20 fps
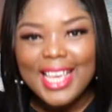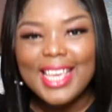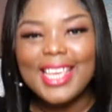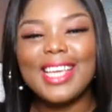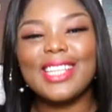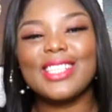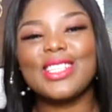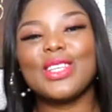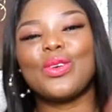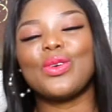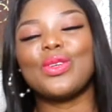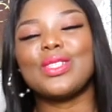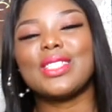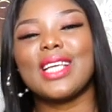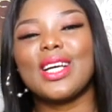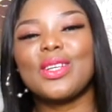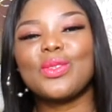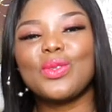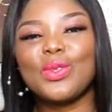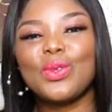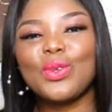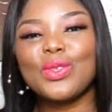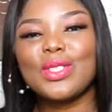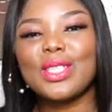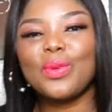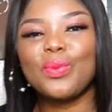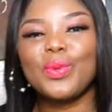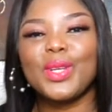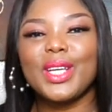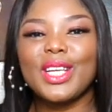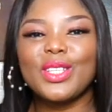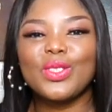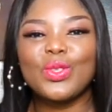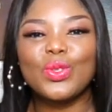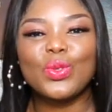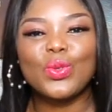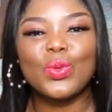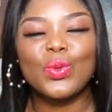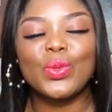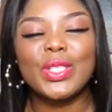Get in contact with us and we'll get you
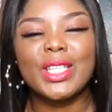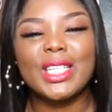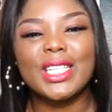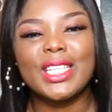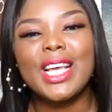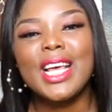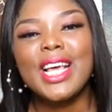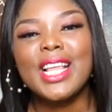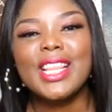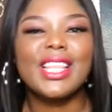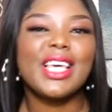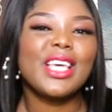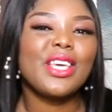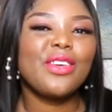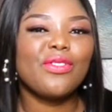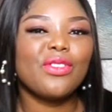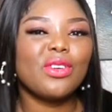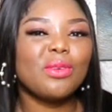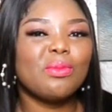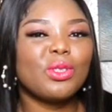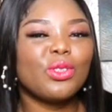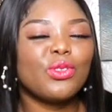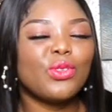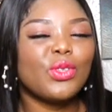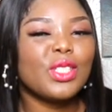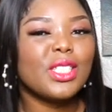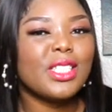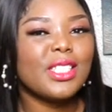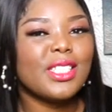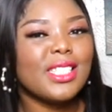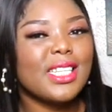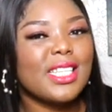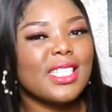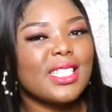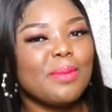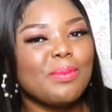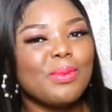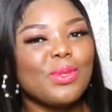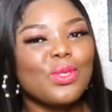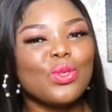sorted. Thank you very much for watching today's
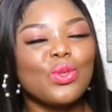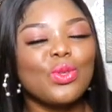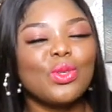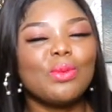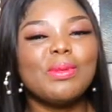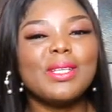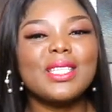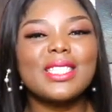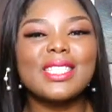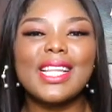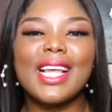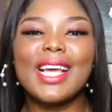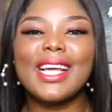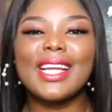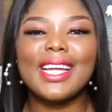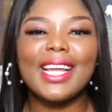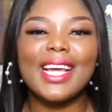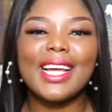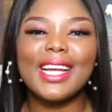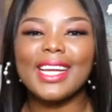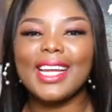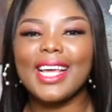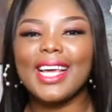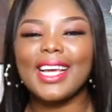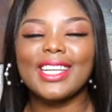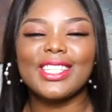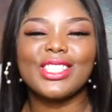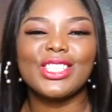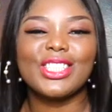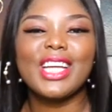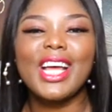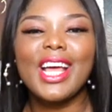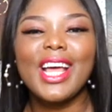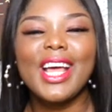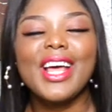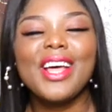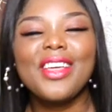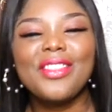episode. Please like, and share.